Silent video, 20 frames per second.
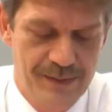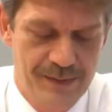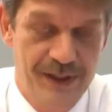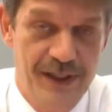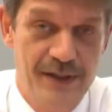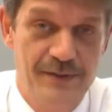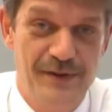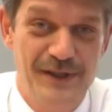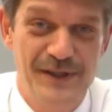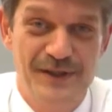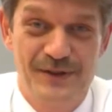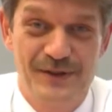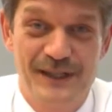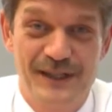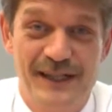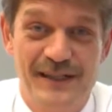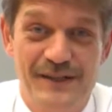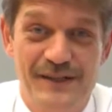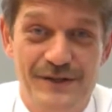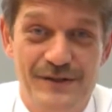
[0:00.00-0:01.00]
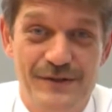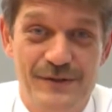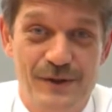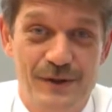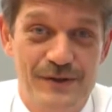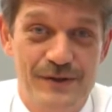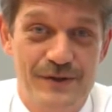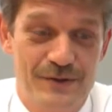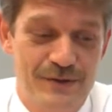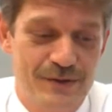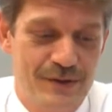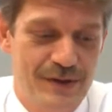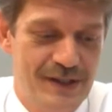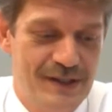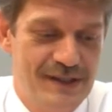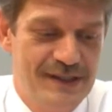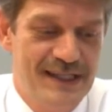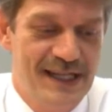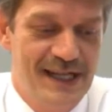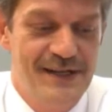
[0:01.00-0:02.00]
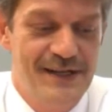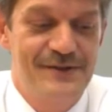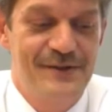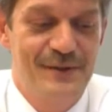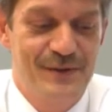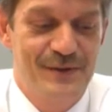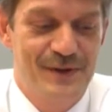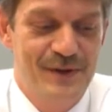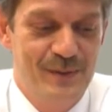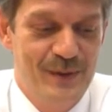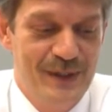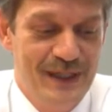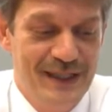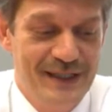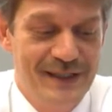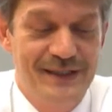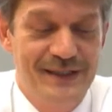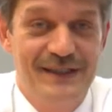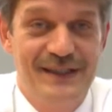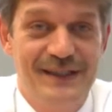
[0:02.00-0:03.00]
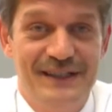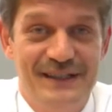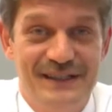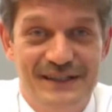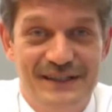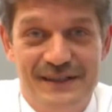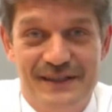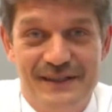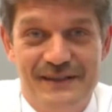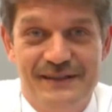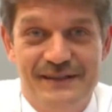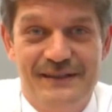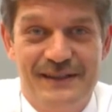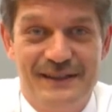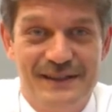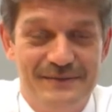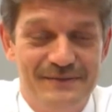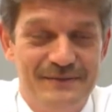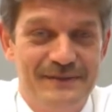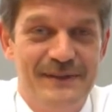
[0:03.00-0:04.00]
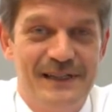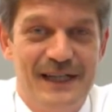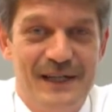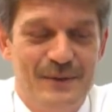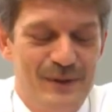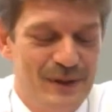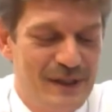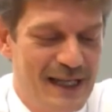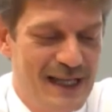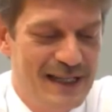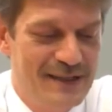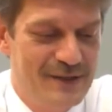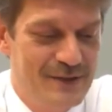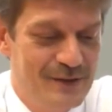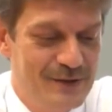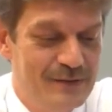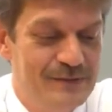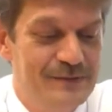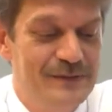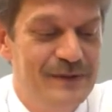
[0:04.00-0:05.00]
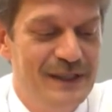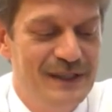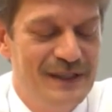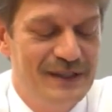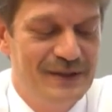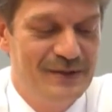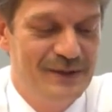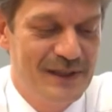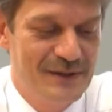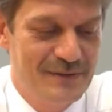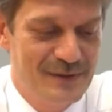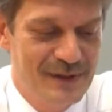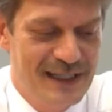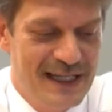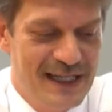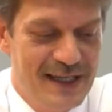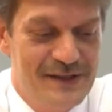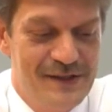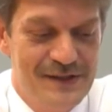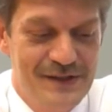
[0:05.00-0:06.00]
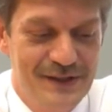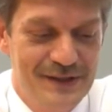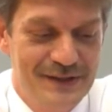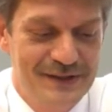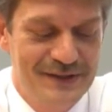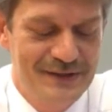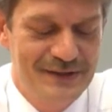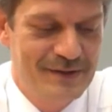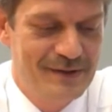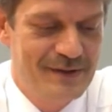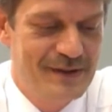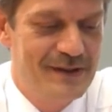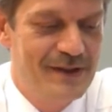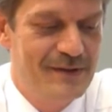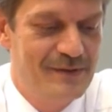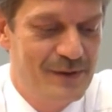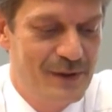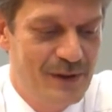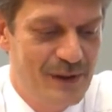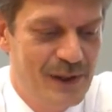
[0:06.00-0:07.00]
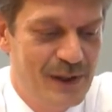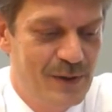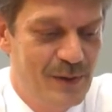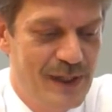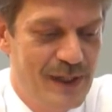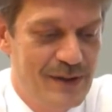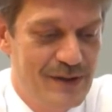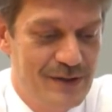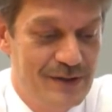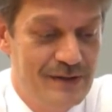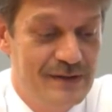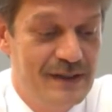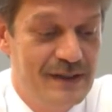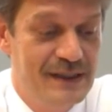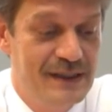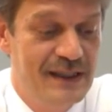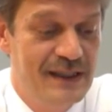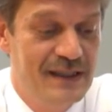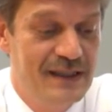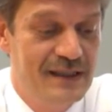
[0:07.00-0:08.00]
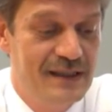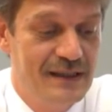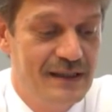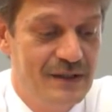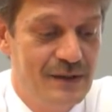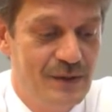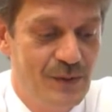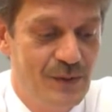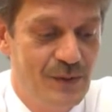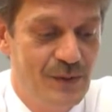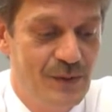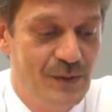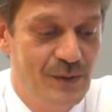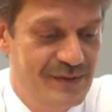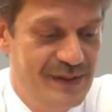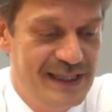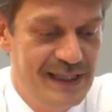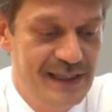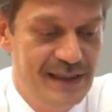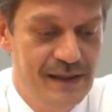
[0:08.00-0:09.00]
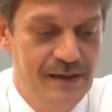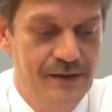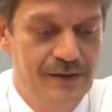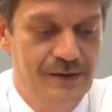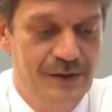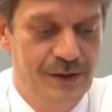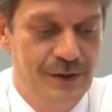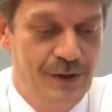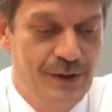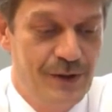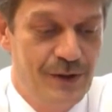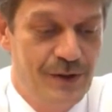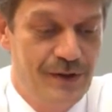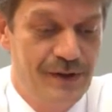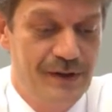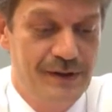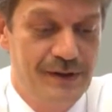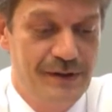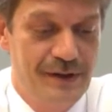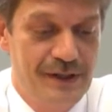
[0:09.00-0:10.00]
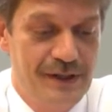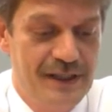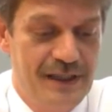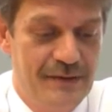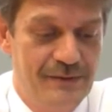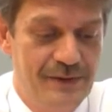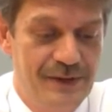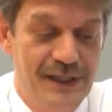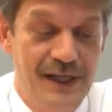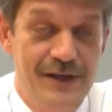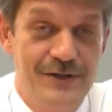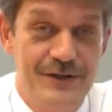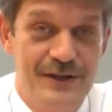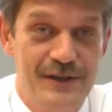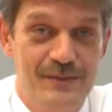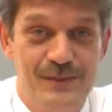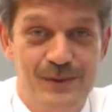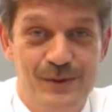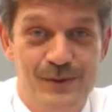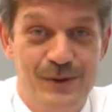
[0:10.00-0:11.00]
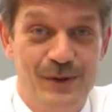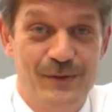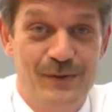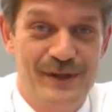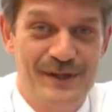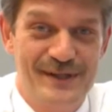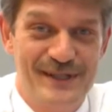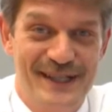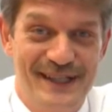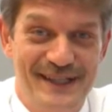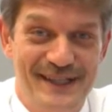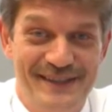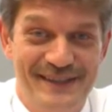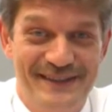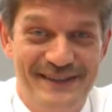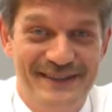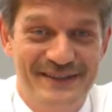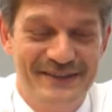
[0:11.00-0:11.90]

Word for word: brief introduction also to the task of the week. Um, I would like you to give an answer on the following question. Do we feel on Earth the gravitational pull of the Sun?